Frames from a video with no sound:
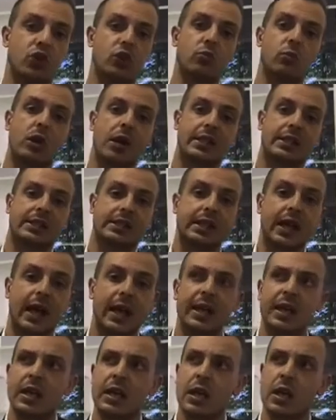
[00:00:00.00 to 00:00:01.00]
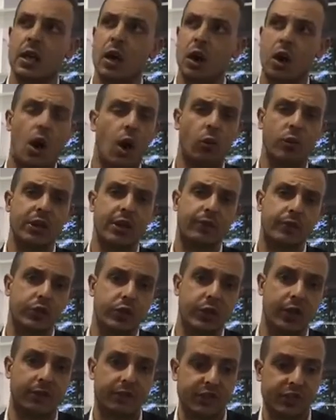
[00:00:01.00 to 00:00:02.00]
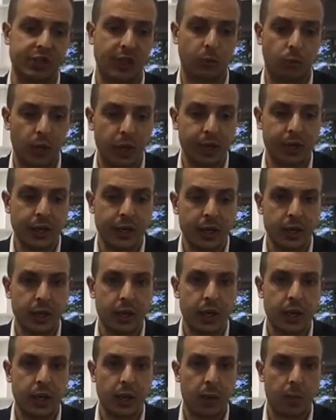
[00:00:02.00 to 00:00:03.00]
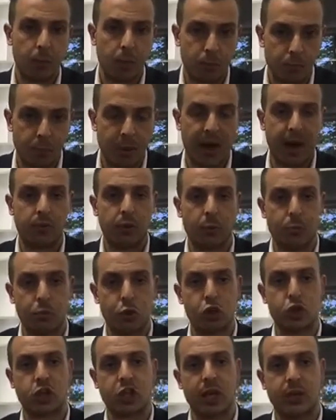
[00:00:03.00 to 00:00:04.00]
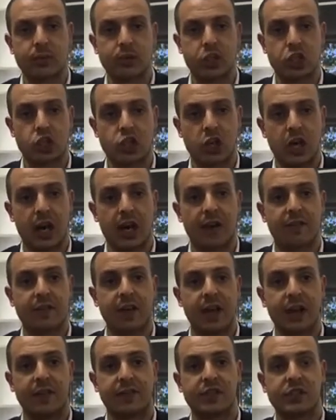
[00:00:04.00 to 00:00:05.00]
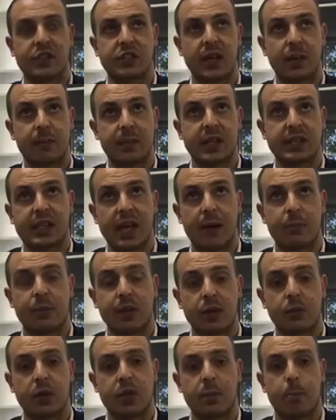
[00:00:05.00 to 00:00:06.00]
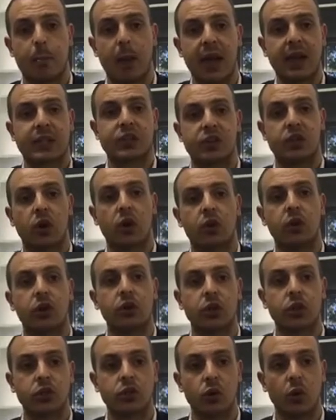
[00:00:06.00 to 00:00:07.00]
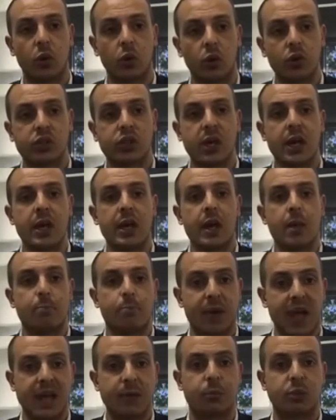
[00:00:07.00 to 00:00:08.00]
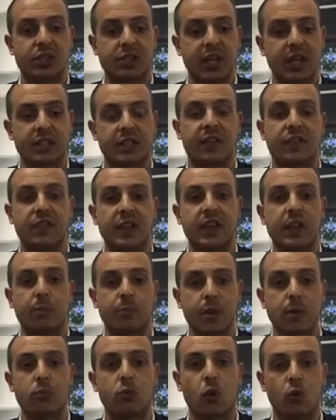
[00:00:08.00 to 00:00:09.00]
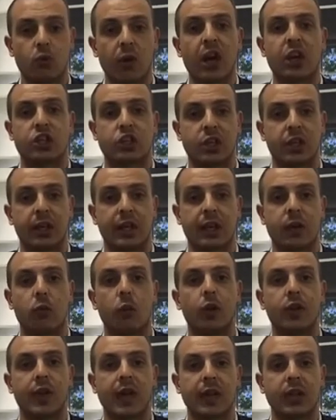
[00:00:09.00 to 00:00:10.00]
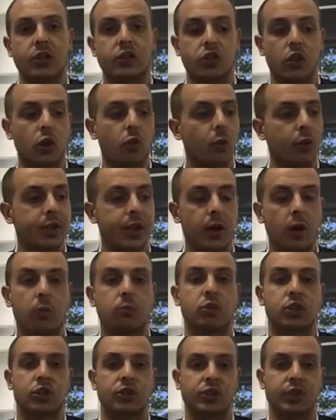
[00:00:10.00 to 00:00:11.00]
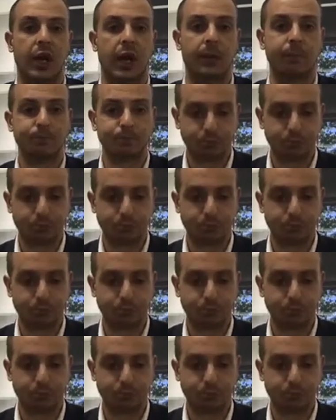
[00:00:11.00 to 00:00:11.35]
You might say, I would never do that for someone, but when push comes to shove, and if something's happening where the banks are knocking on your doors, people start to think a bit more rationally on what they can do, what their options are.